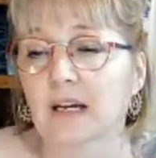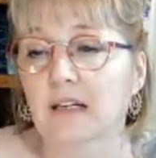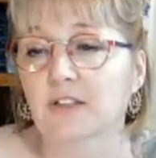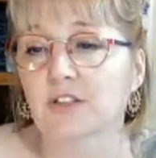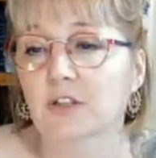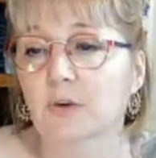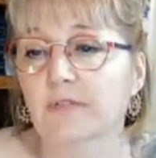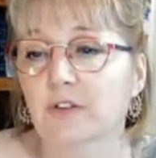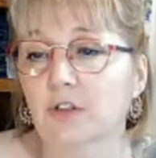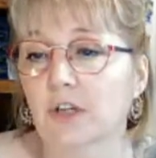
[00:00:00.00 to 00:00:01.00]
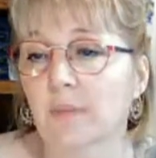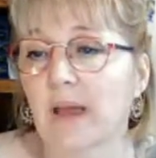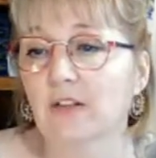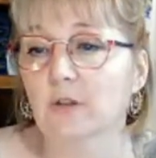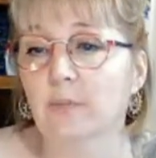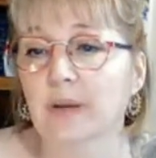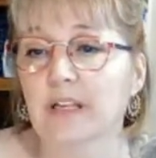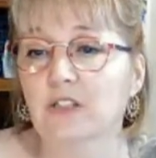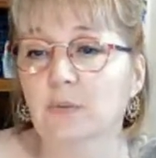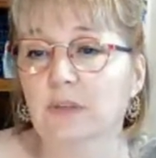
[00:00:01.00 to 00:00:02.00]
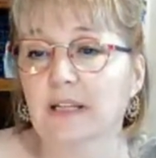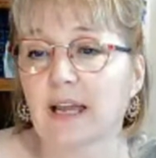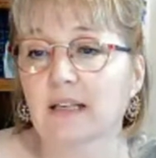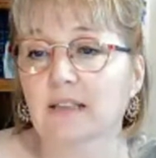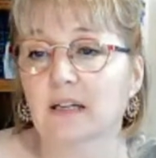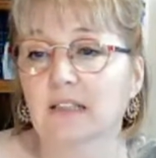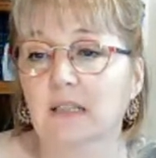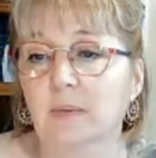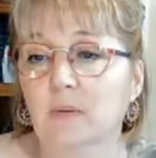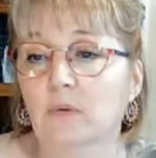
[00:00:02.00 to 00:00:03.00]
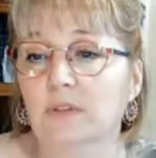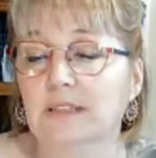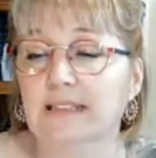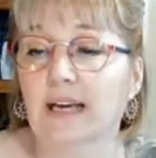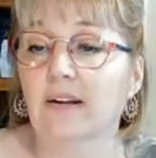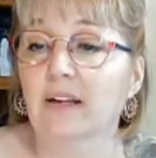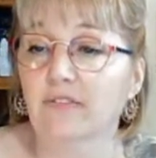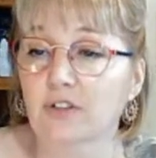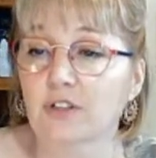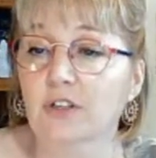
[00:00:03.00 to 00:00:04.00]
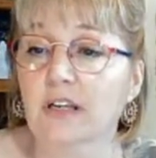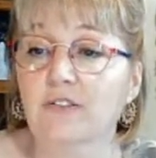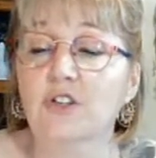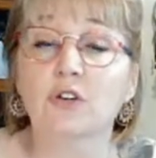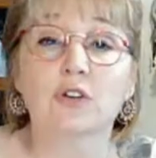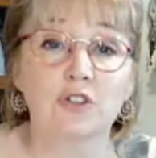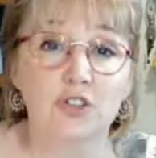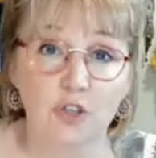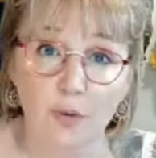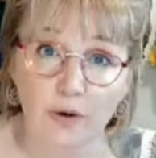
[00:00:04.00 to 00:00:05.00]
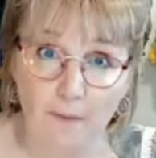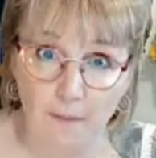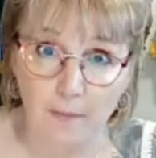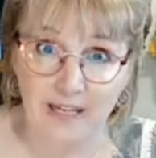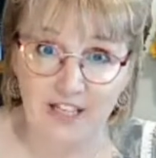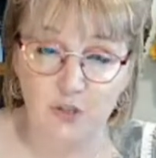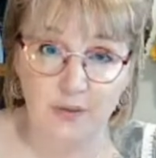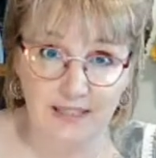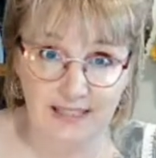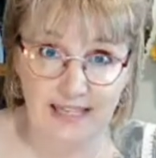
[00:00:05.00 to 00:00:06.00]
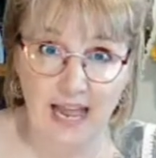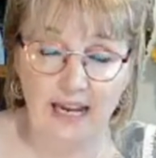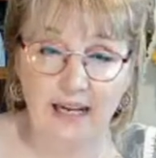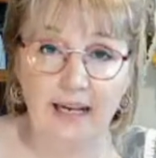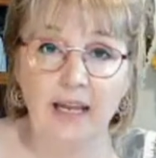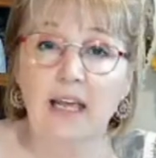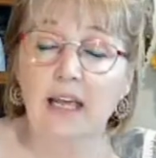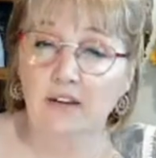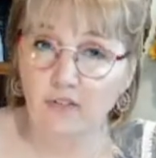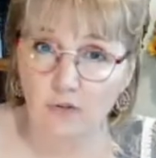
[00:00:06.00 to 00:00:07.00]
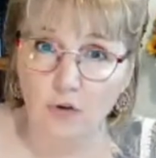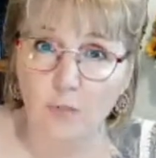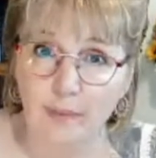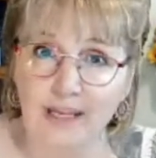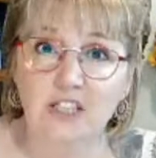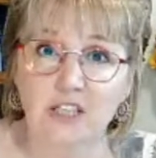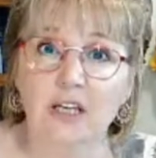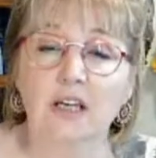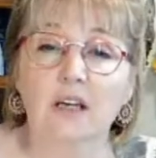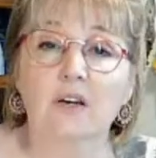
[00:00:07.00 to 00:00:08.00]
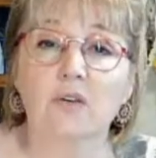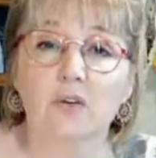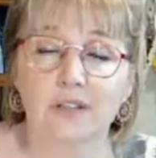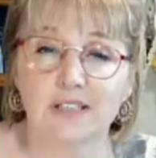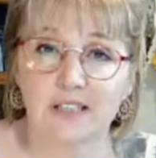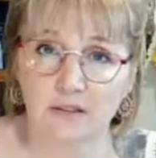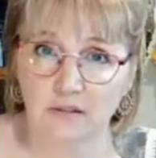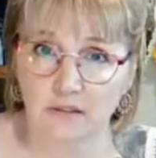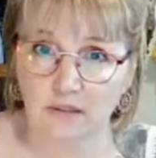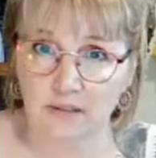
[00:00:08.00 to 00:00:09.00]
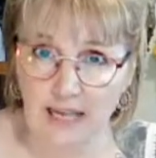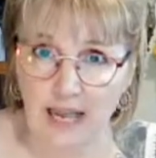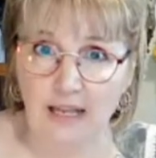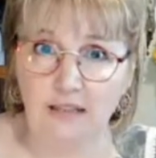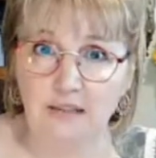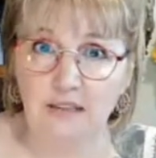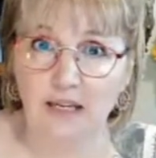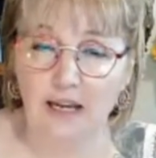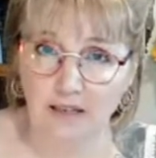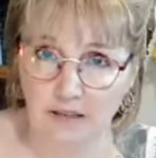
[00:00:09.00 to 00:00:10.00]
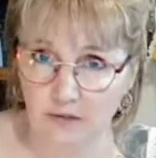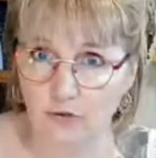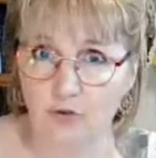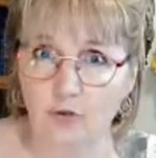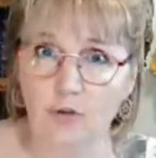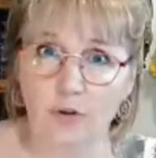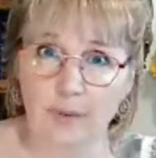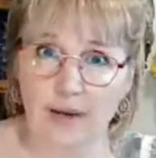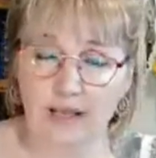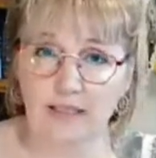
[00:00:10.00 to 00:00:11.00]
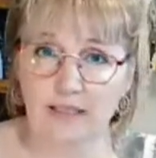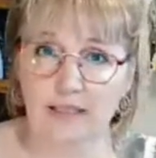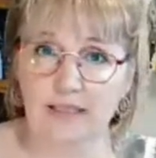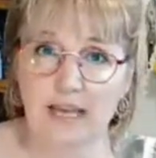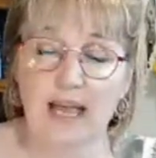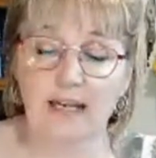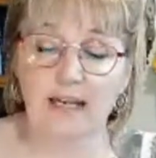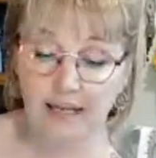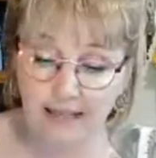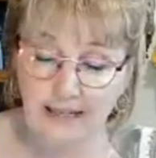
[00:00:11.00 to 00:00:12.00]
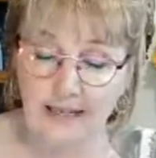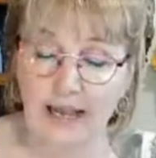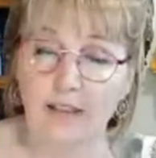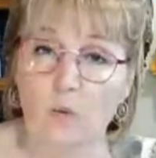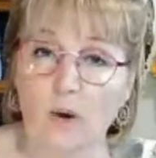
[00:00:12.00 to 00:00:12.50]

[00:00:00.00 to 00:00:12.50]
Sue, if you took it back to beach, would the anxiety be watered down? You can do it on the beach with the sand. If you've got a beach near you, you could sit on the sand and draw your patterns in the sand and then let the